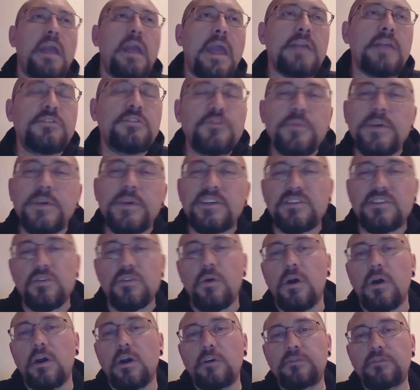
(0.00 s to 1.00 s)
entropy is
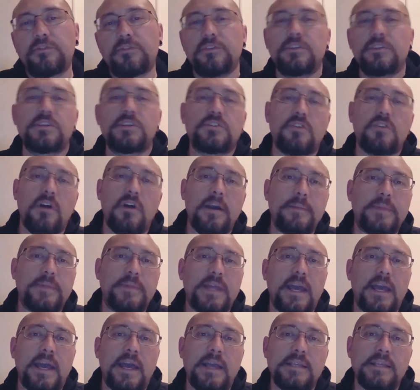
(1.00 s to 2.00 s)
quite often
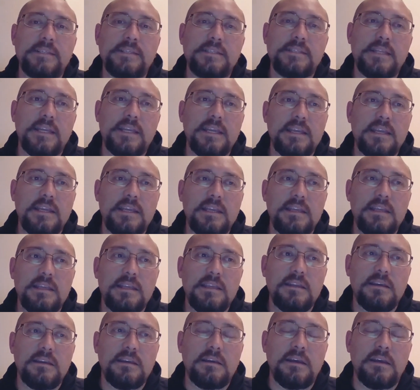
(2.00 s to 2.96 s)
described as a